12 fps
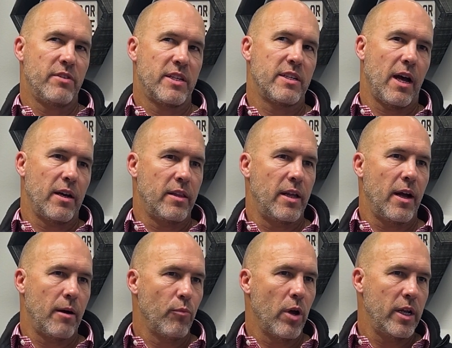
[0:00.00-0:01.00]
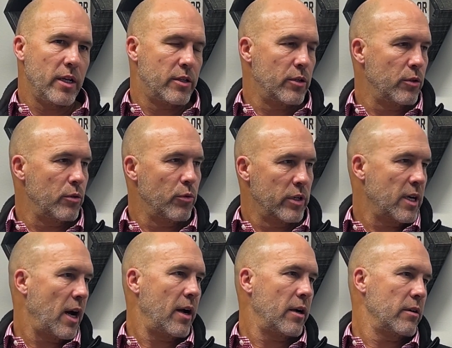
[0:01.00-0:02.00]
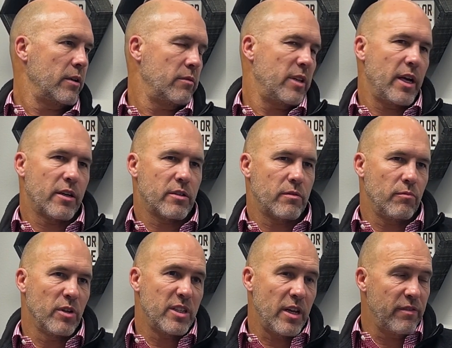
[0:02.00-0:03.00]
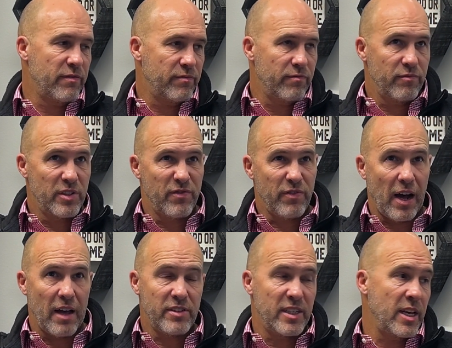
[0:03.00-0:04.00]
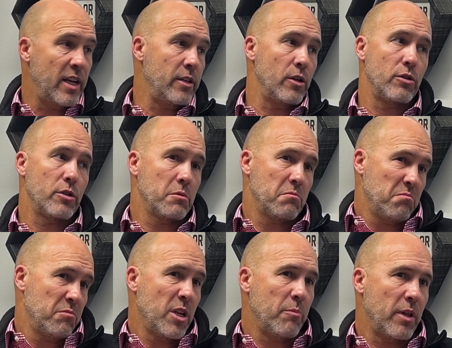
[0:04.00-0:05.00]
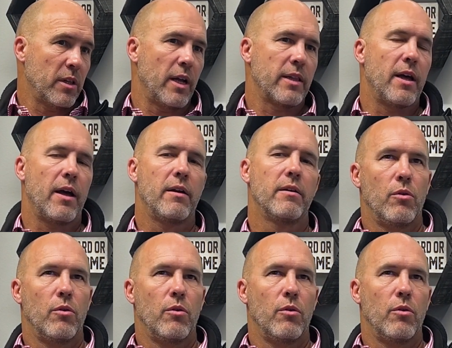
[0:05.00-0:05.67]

decided that I'm ready to retire in the next, let's say, 5 to 10 years, something like that.